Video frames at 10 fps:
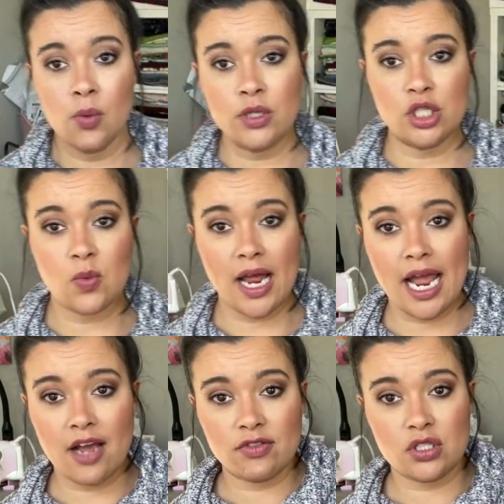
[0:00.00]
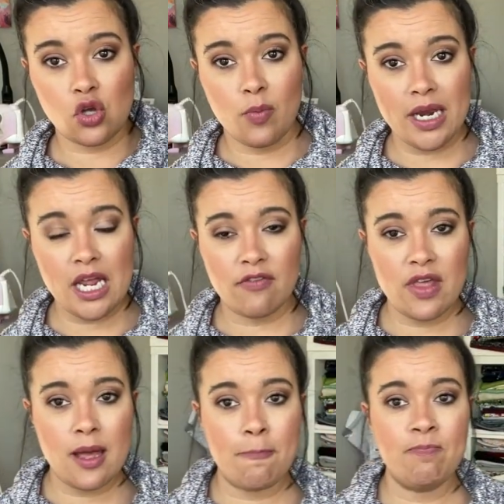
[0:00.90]
which is why I have so many of
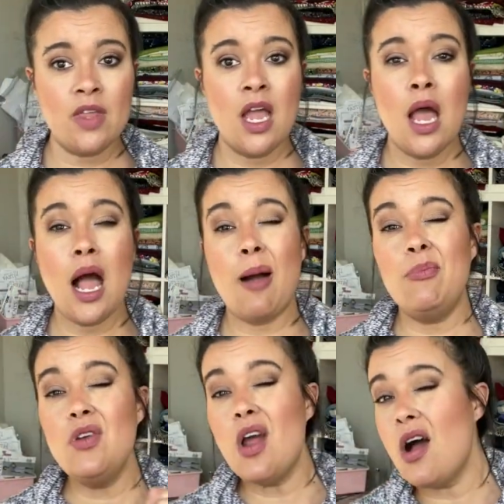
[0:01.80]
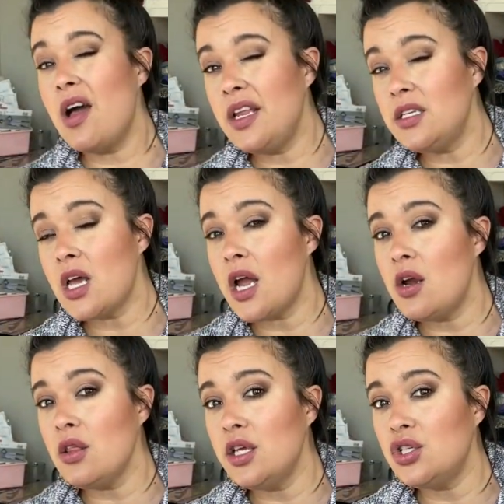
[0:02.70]
them, I'm not
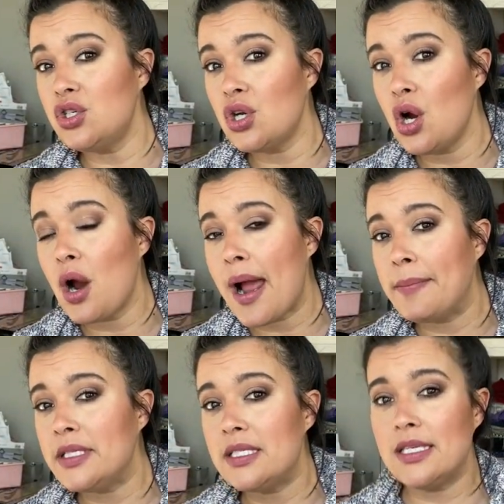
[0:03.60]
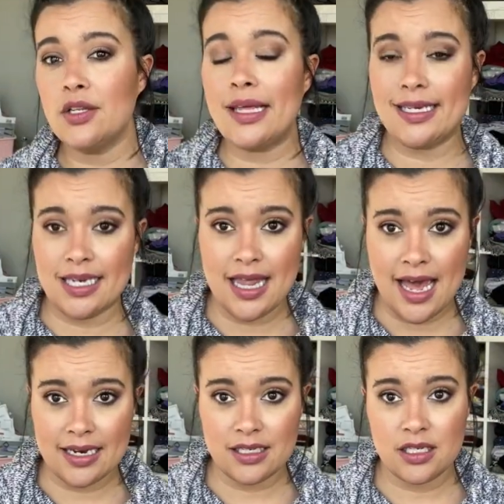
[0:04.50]
entirely sure I'm still into
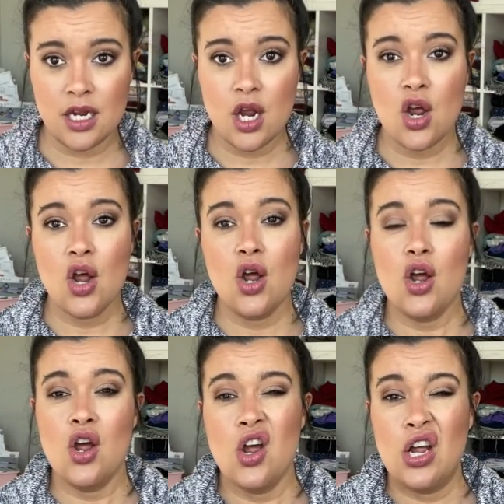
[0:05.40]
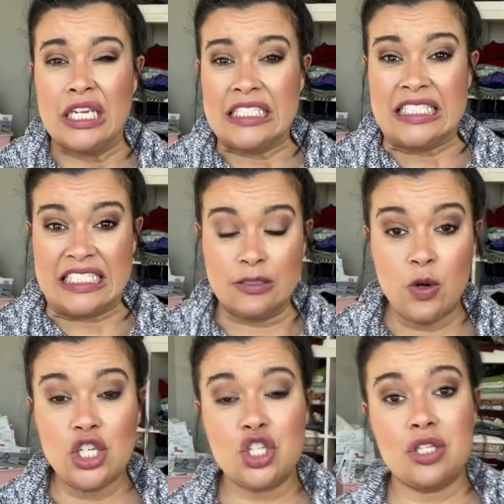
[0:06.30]
that,
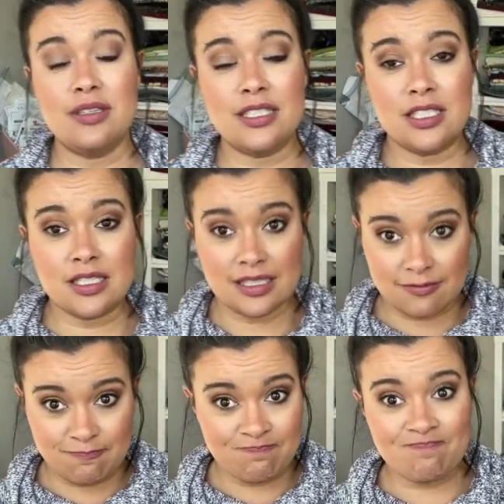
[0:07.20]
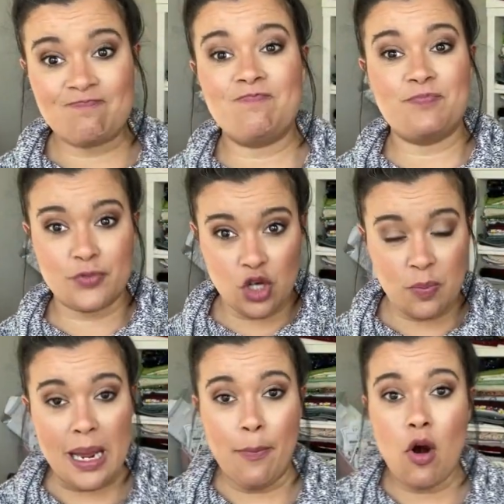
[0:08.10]
which could
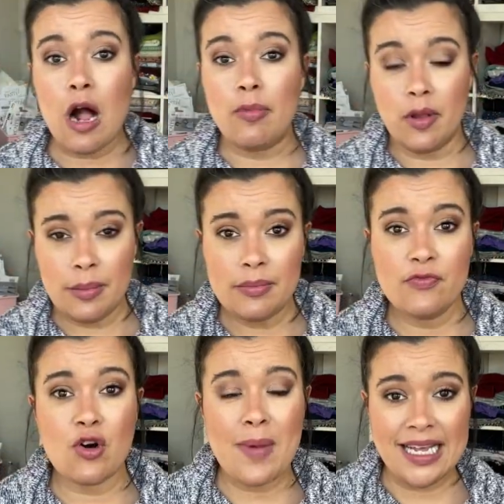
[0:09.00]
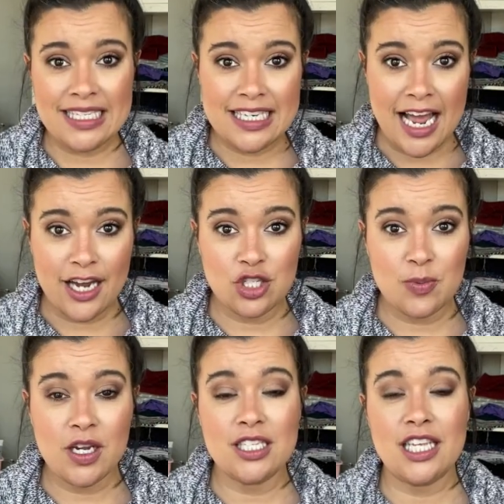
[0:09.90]
be a problem for my stash
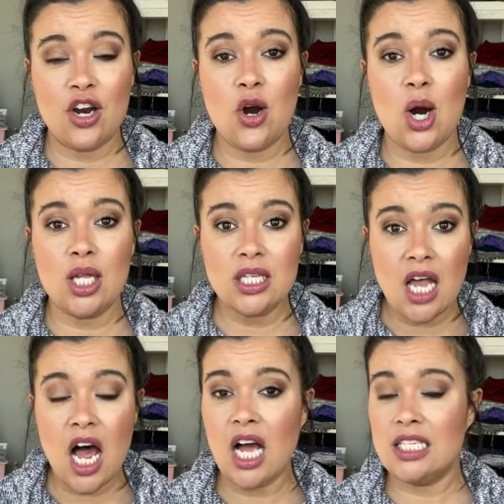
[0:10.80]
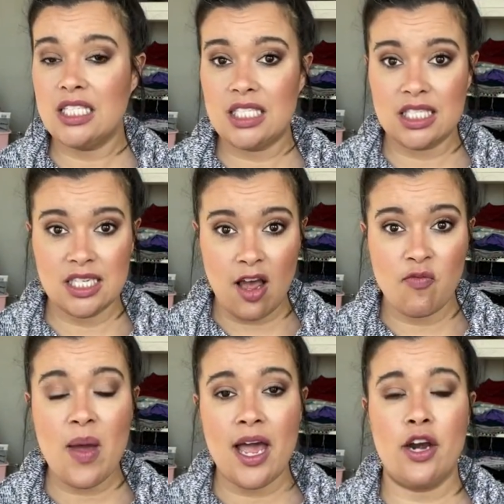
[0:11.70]
because there are a lot of
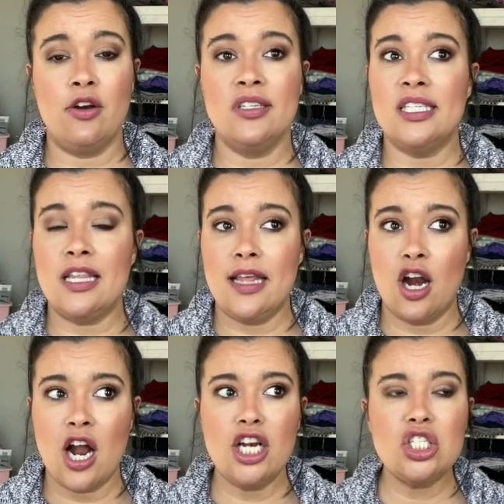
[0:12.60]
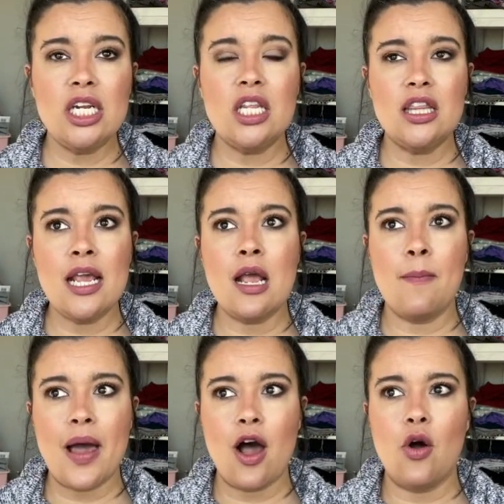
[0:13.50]
patterns in there. I just need to think
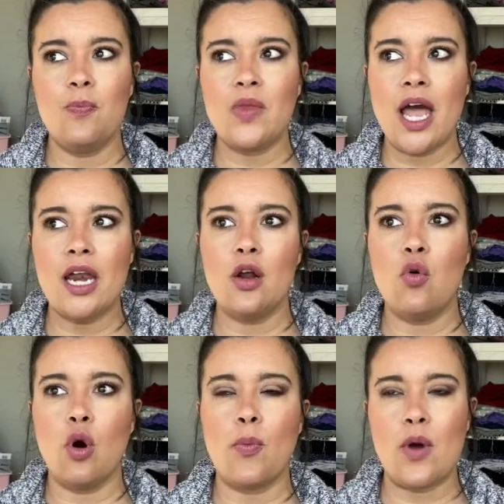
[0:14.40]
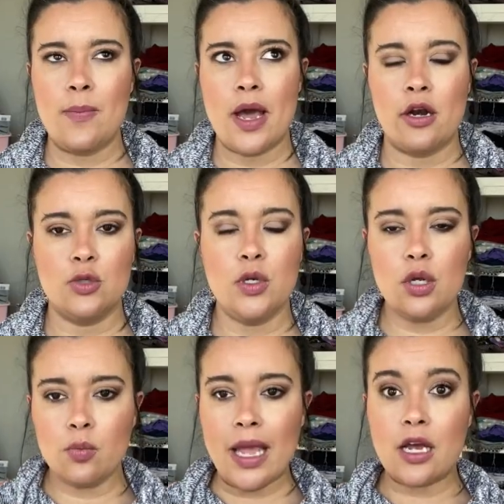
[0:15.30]
about how to incorporate patterns. When
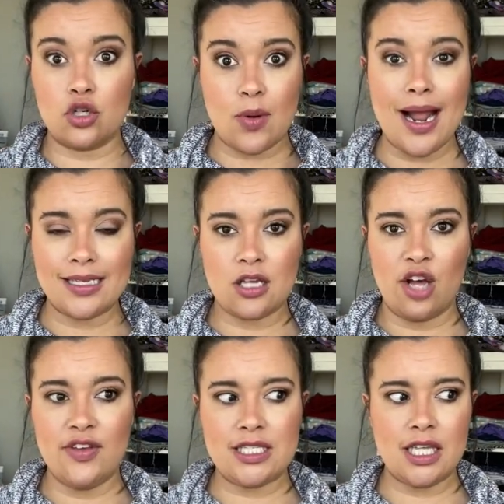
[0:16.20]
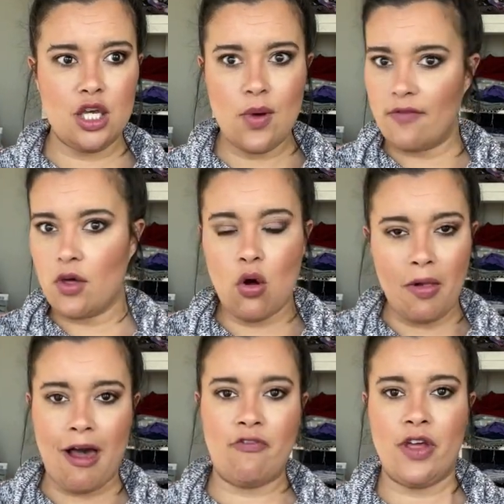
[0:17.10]
you make a dress, obviously you have the whole
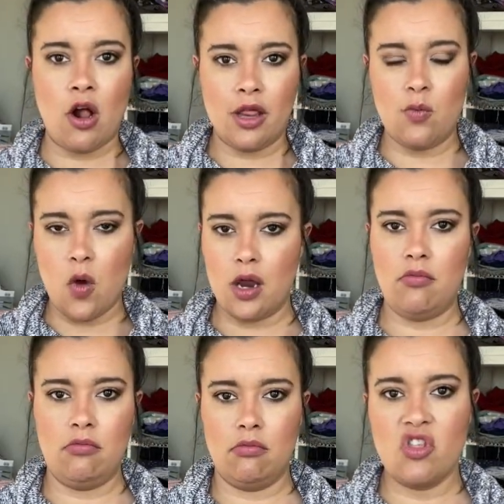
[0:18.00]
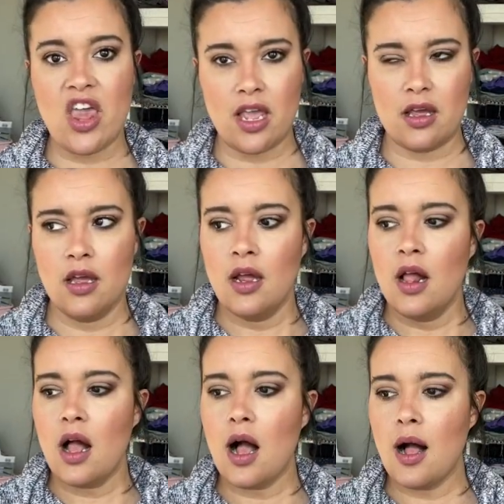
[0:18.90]
outfit all in one thing.
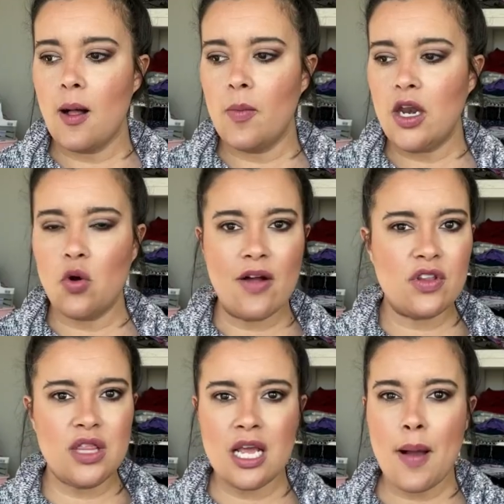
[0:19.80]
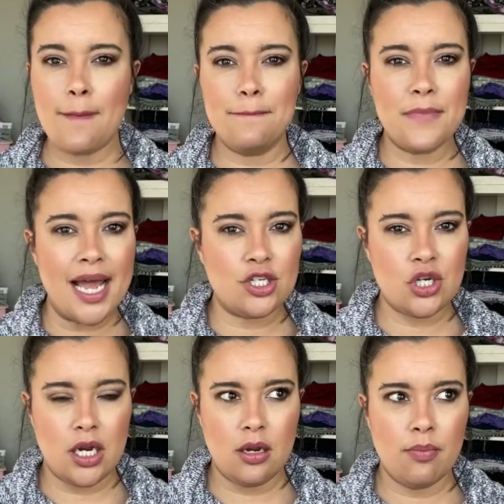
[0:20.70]
And you don't have to think about
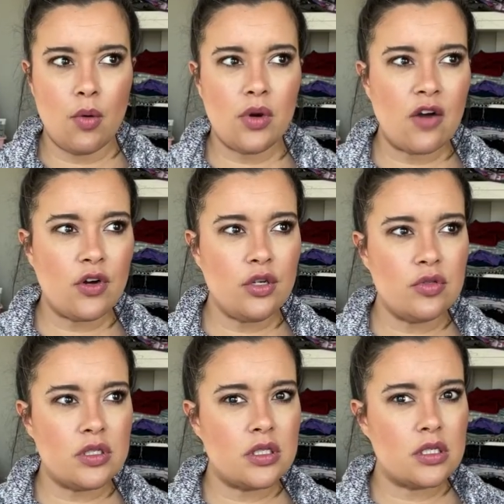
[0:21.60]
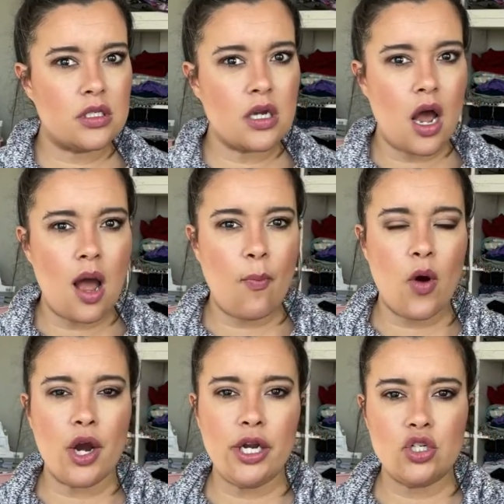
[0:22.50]
matching, but whenever you stop
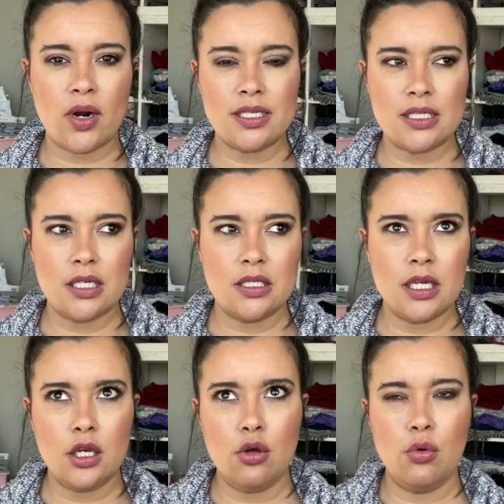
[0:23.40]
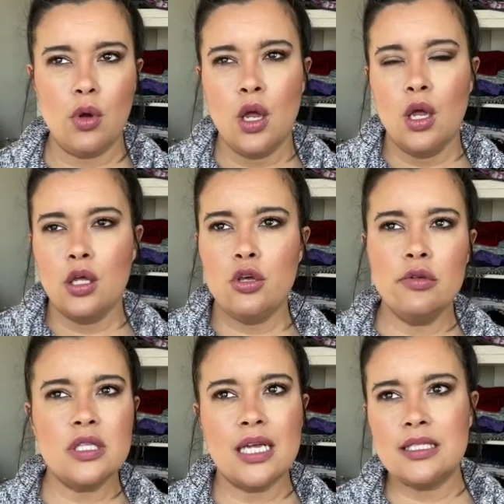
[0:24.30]
wearing dresses and you
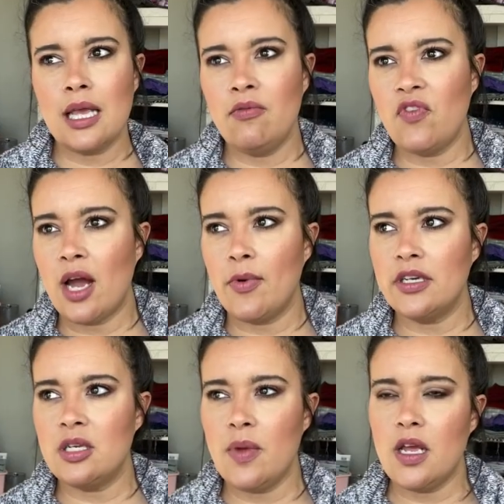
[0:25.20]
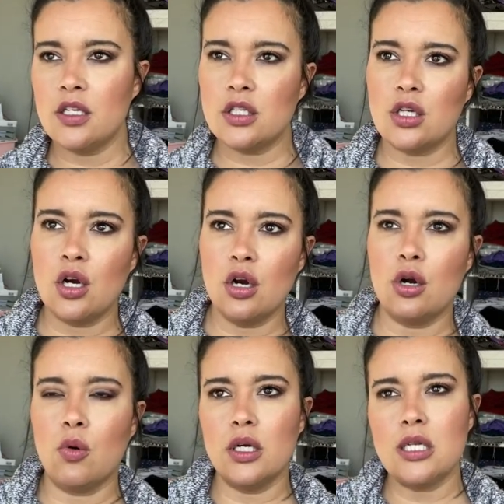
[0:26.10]
use that same fabric to make a skirt
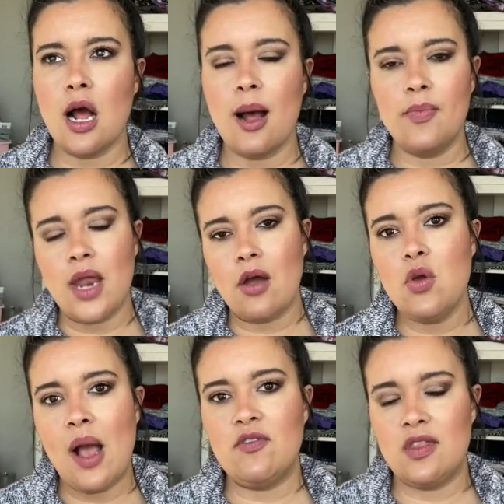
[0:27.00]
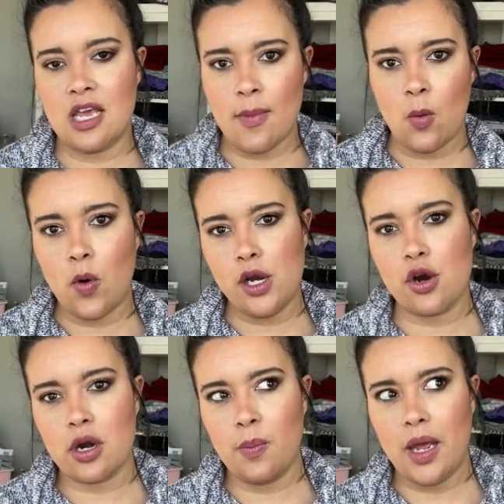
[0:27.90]
or a top, now you have to think about what
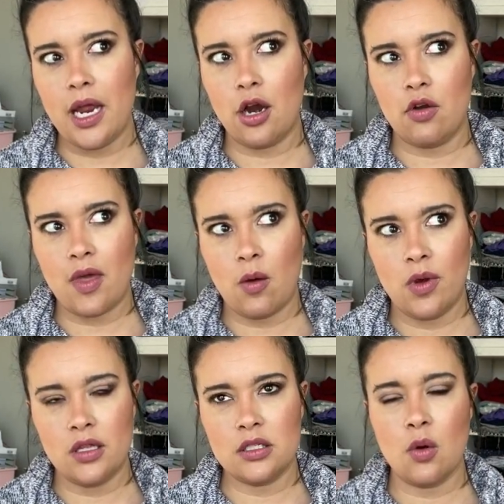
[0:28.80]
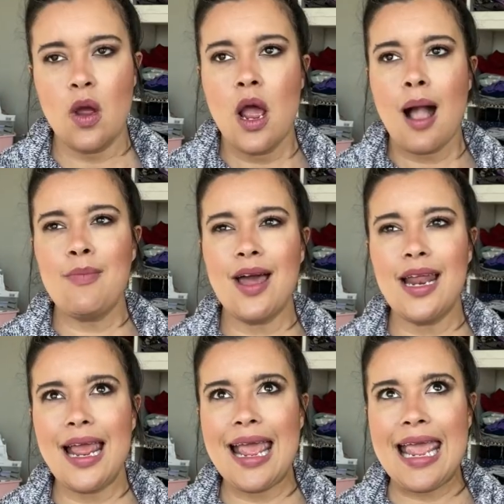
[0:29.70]
you're gonna pair that with. So I'm not
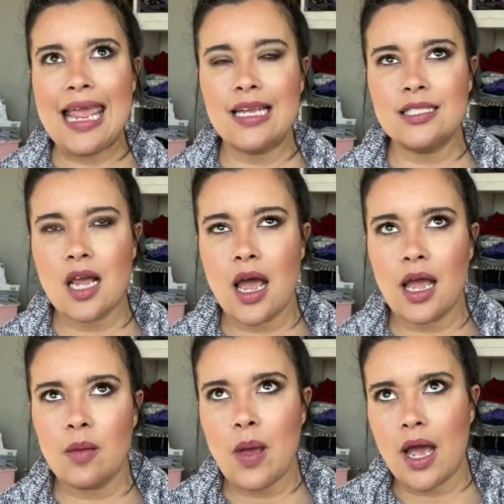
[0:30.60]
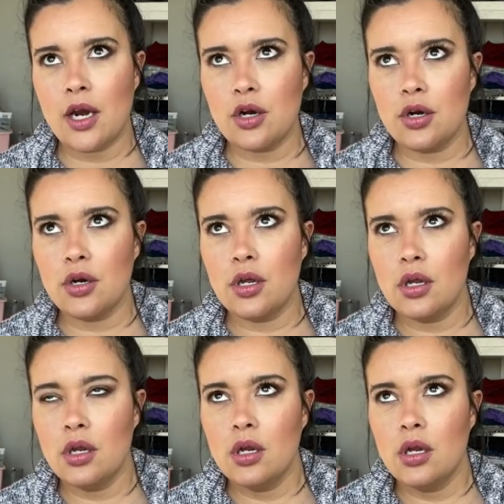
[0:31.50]
anti-pattern
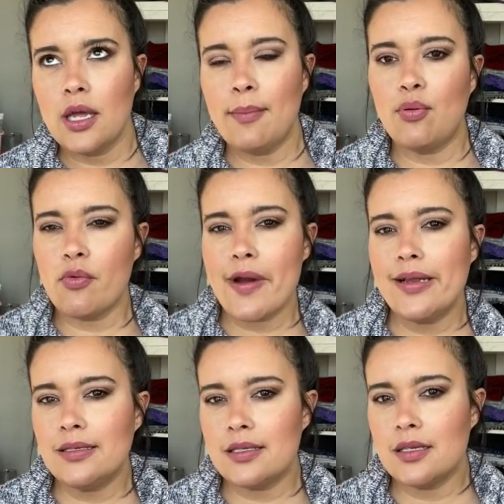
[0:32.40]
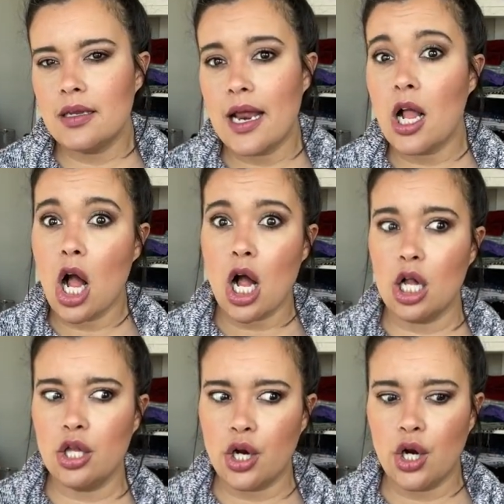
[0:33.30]
and print and
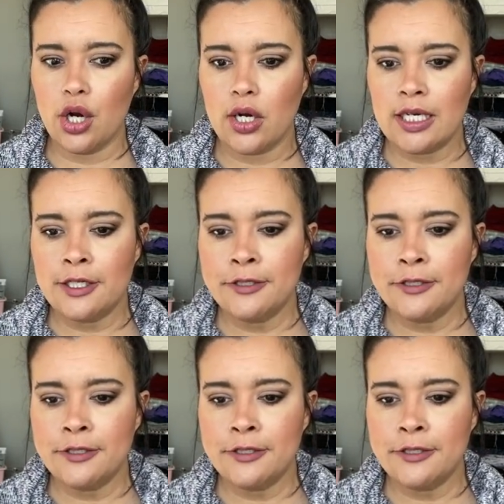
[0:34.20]
color.